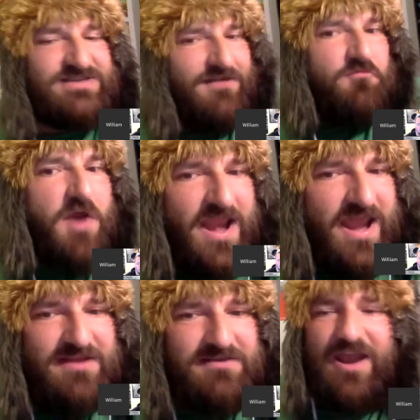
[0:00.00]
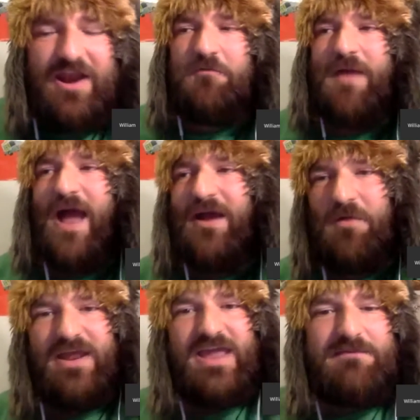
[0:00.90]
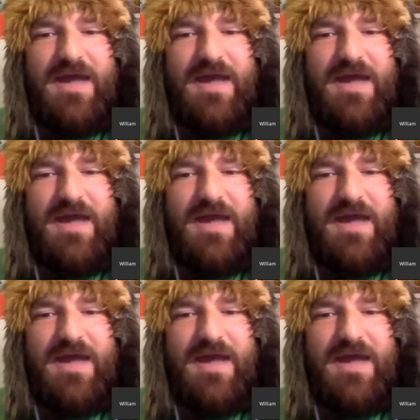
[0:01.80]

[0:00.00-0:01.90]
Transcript: I've read it, back when it came